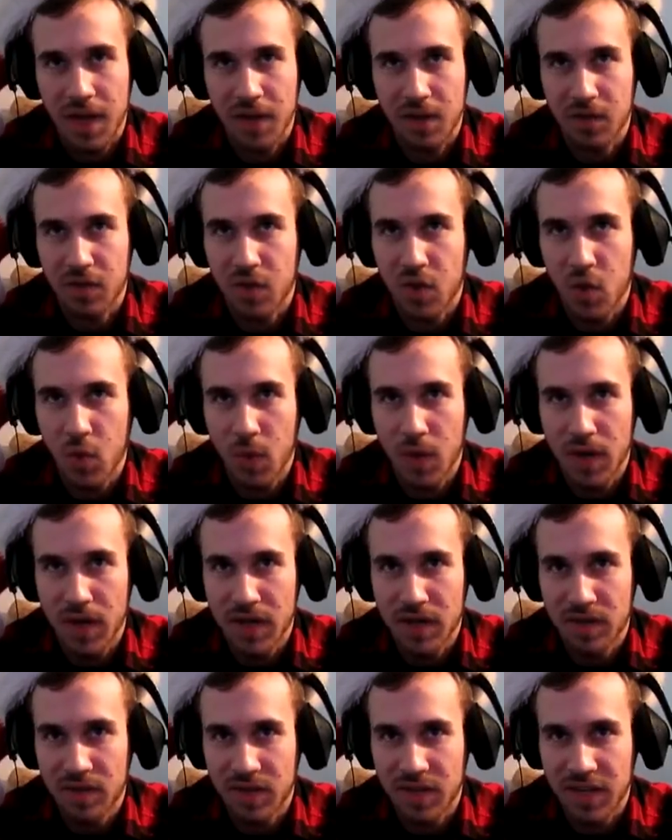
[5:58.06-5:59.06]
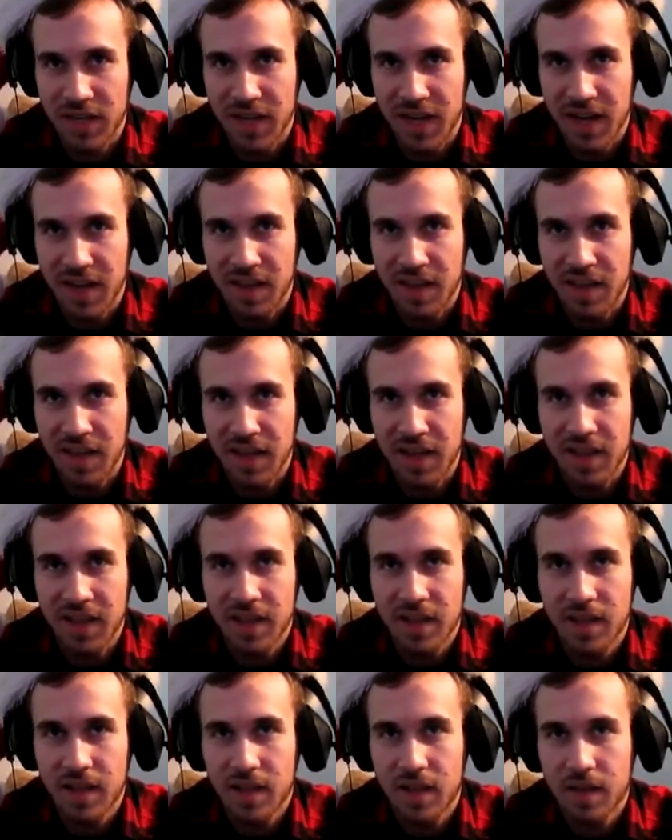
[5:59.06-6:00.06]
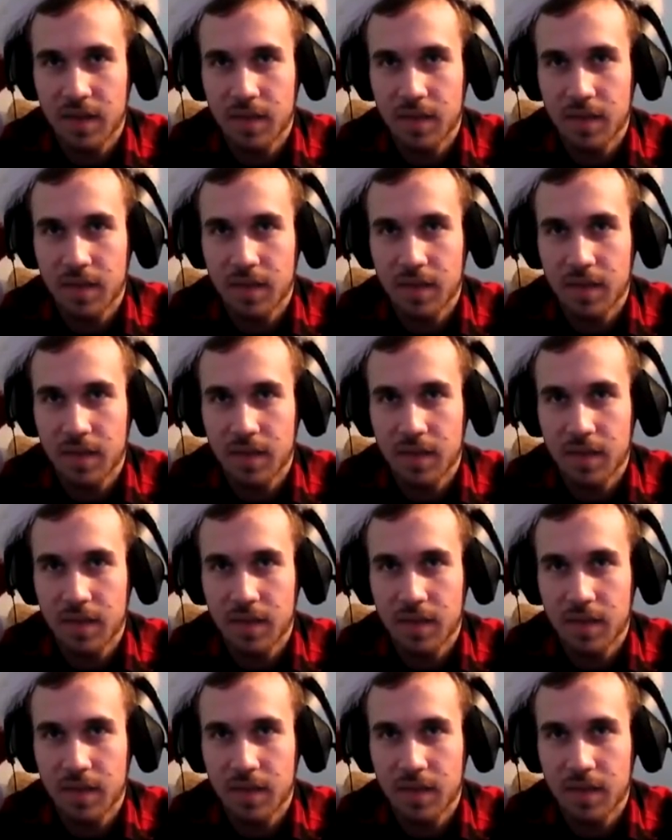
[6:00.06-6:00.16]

Yeah, there's no way he's getting out of that.